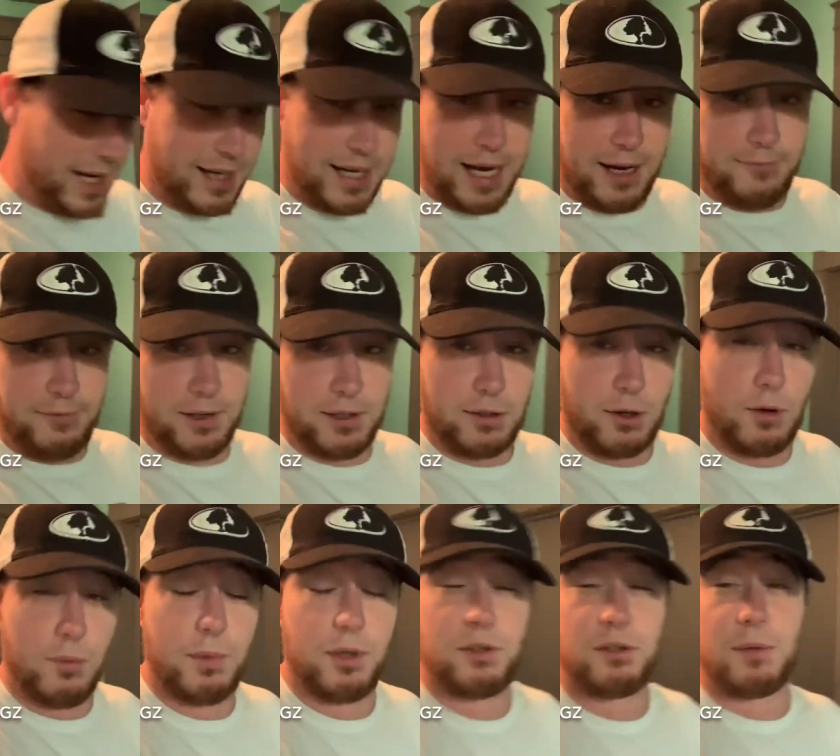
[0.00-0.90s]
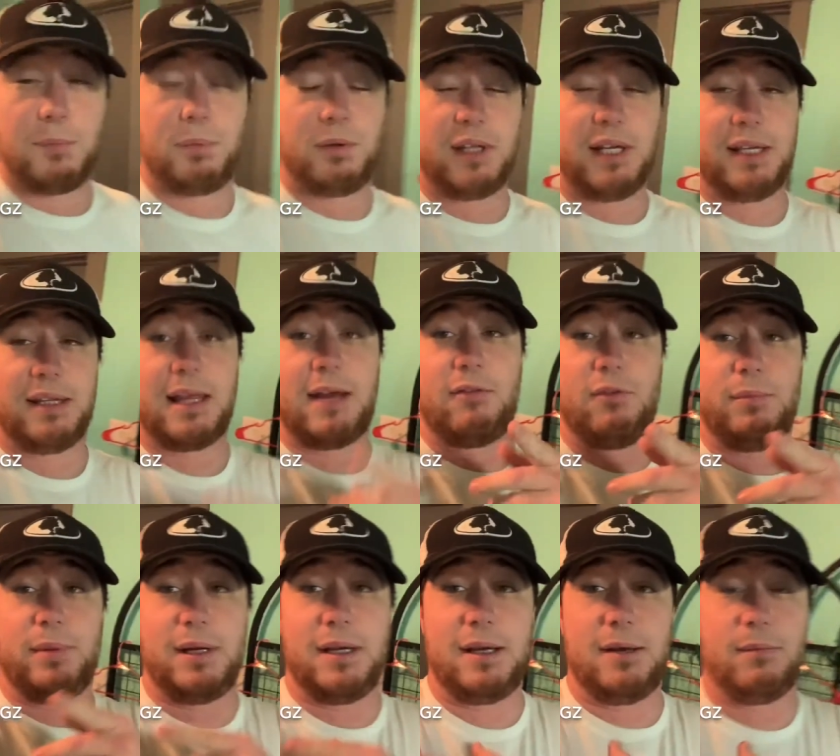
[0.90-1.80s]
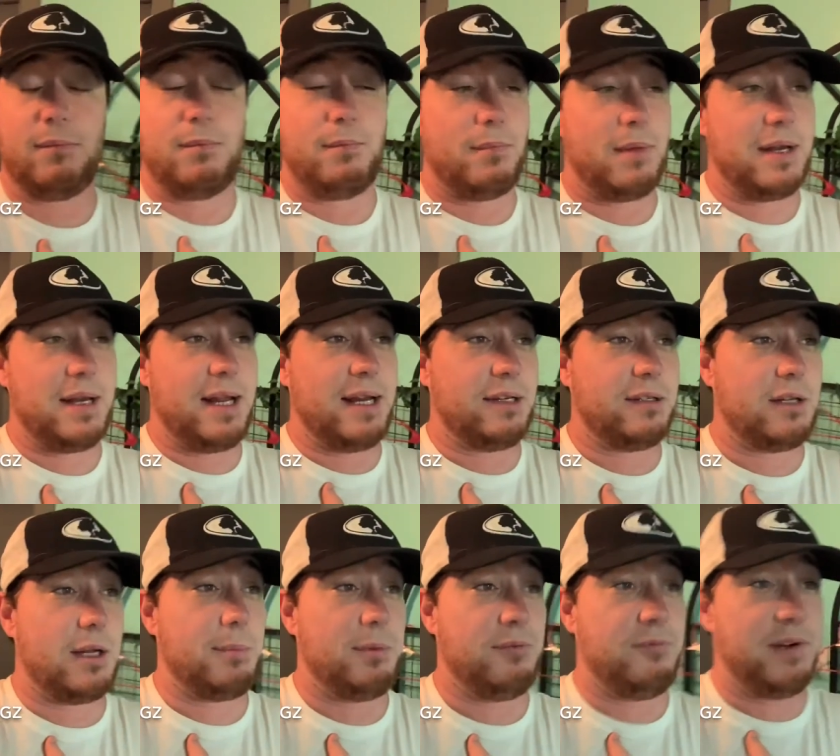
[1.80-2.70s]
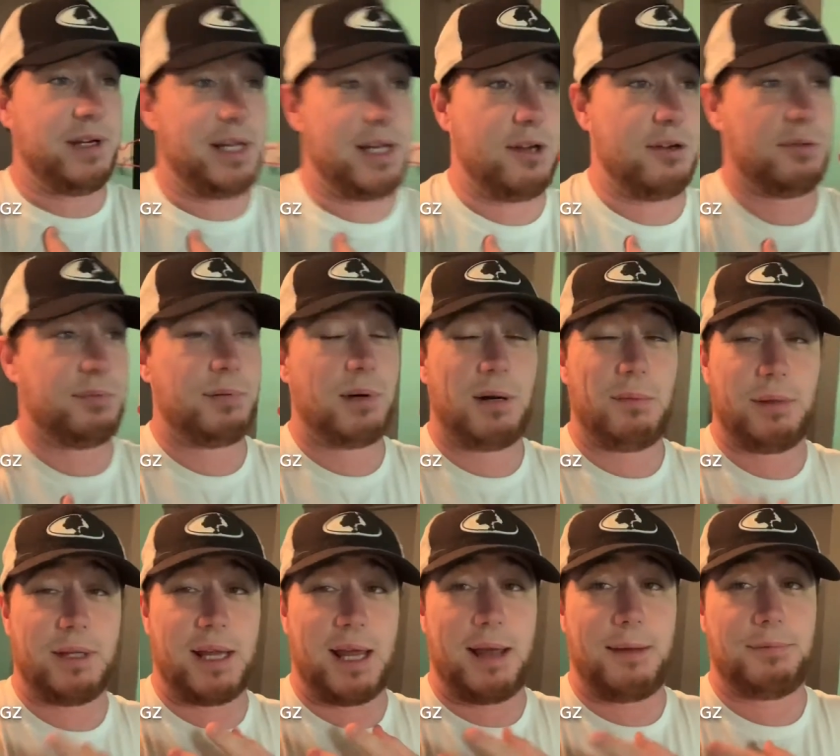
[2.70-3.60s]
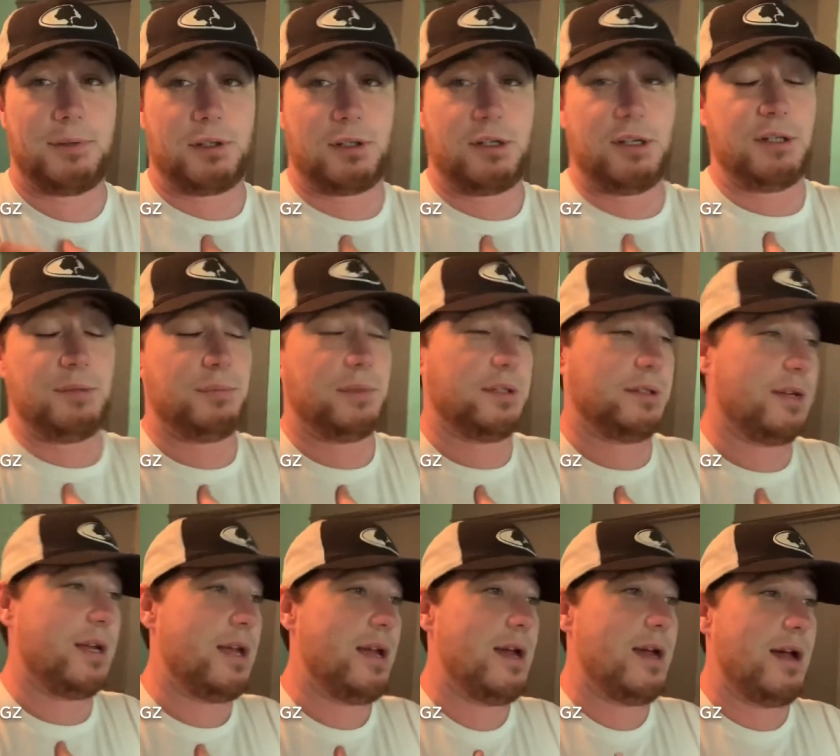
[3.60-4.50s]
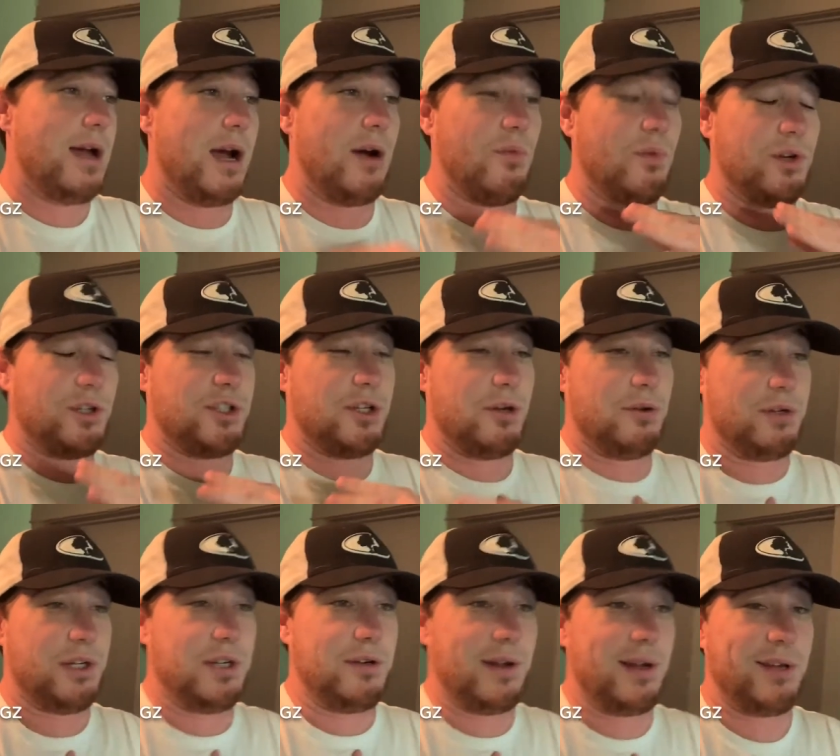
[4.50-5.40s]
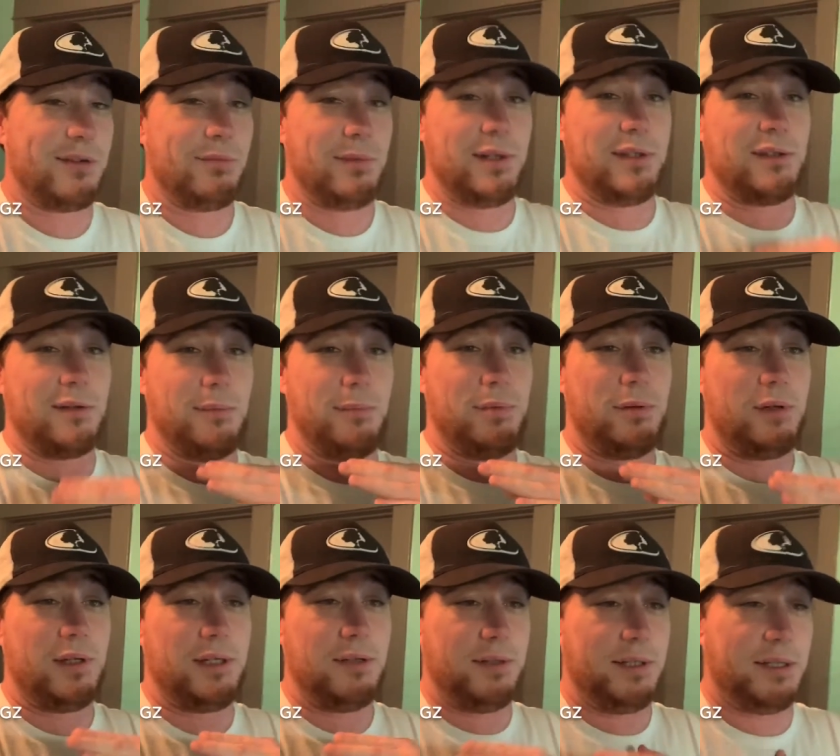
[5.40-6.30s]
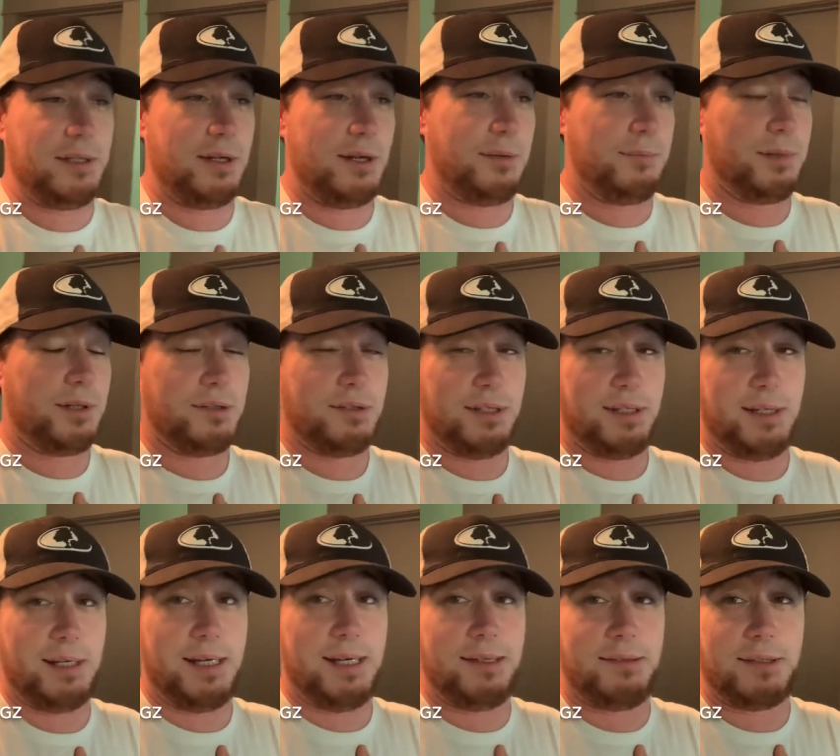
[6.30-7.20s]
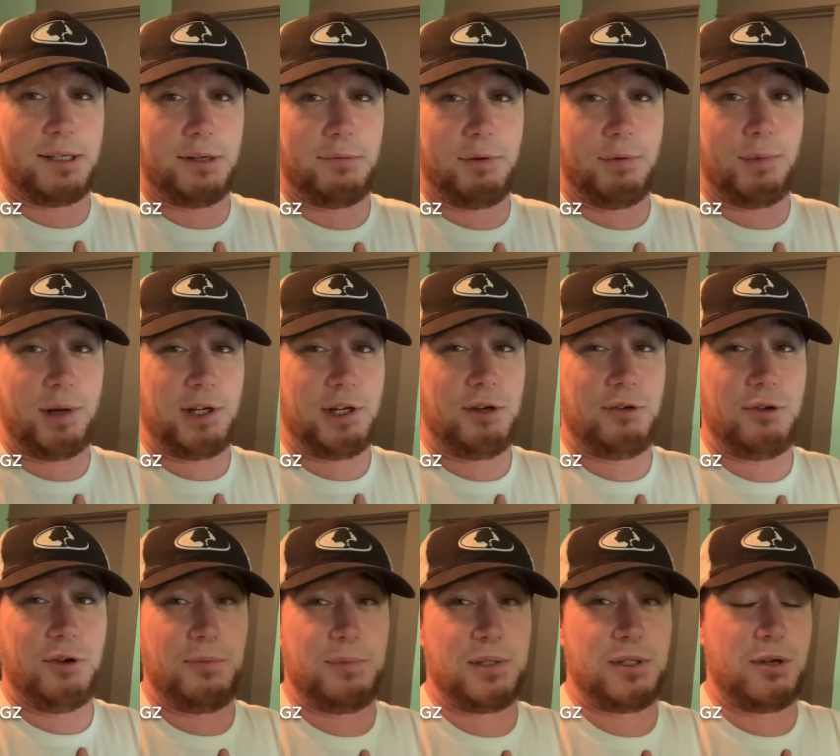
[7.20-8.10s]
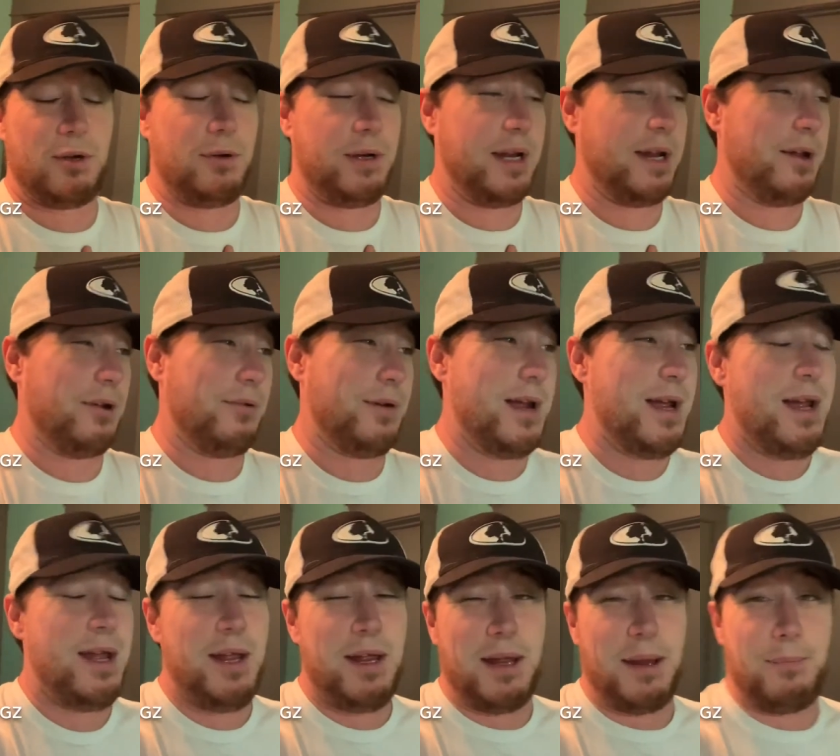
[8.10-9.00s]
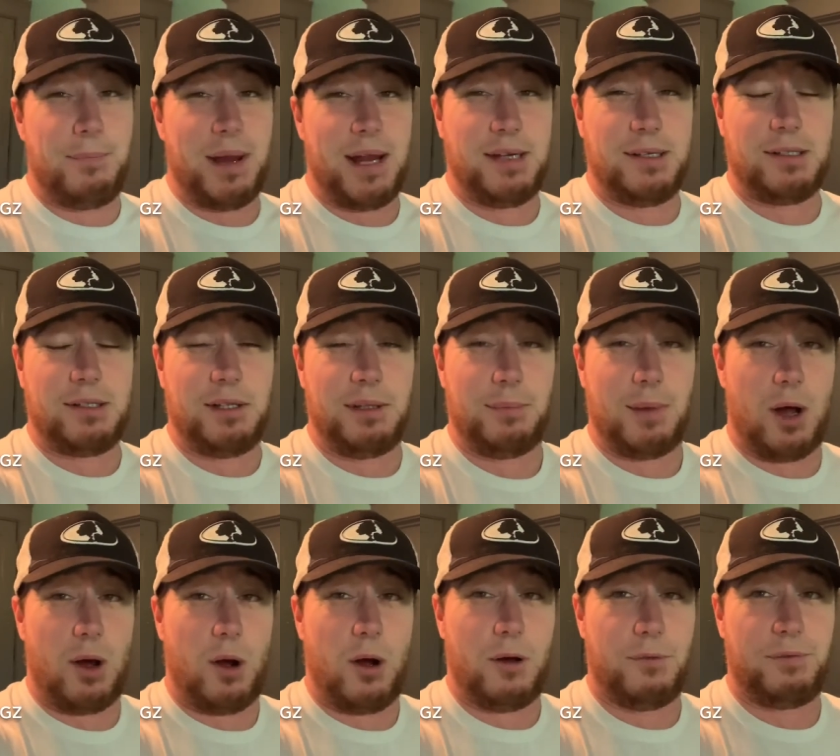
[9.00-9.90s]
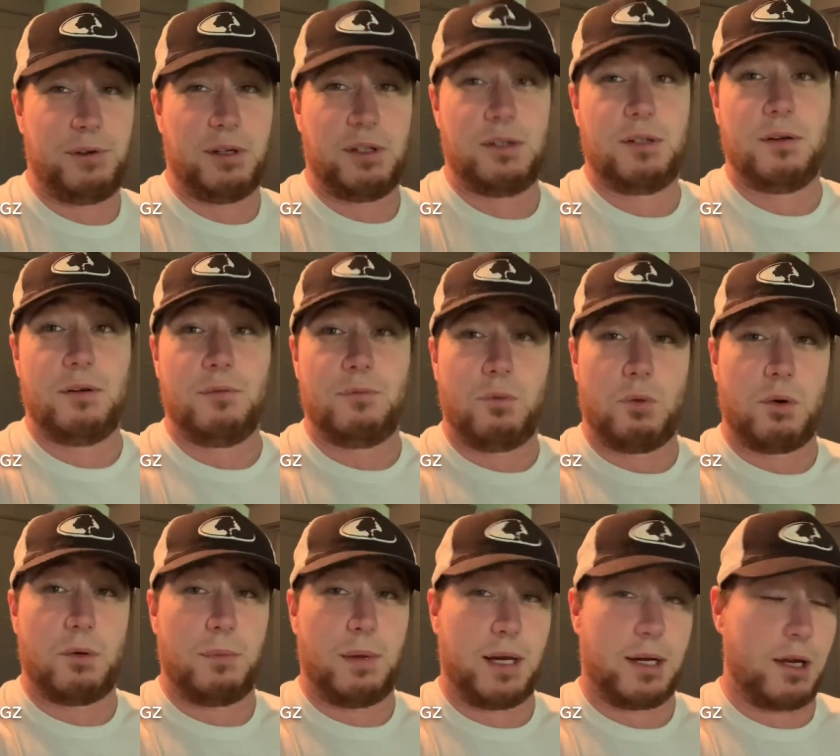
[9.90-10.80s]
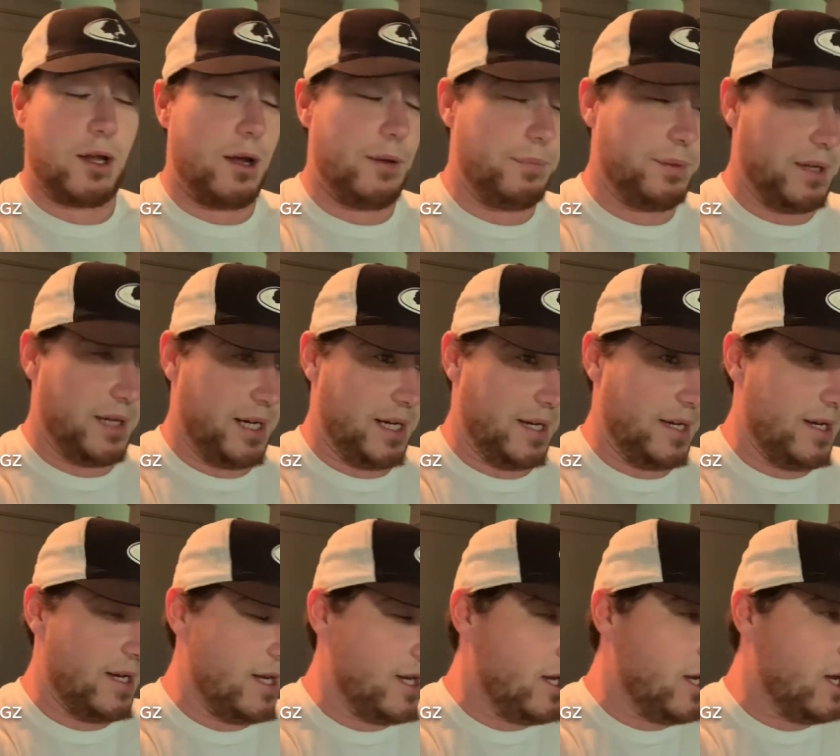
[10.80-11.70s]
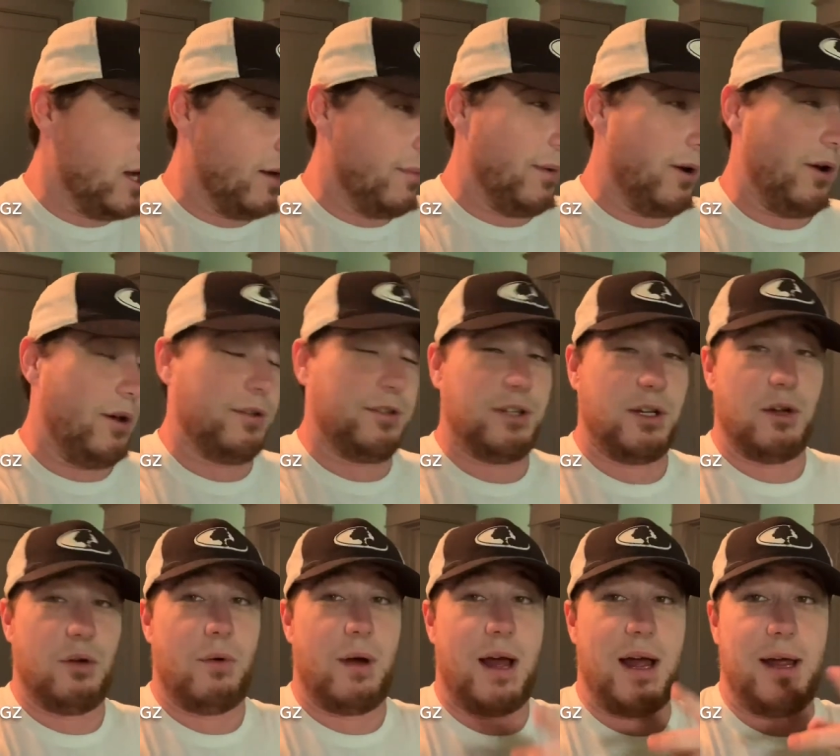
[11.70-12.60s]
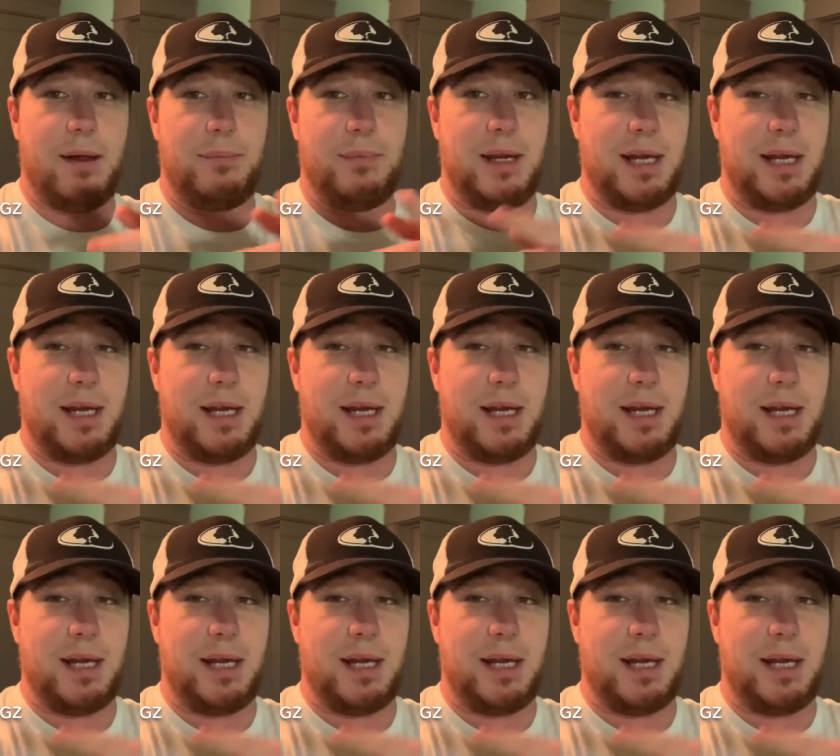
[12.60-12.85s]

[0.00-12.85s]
cave is almost complete. That will be in my next couple videos, probably after Christmas. I want to show it to you guys when it's completely done because it is going to be my YouTube studio and basically my office for my company. Um, also, I'm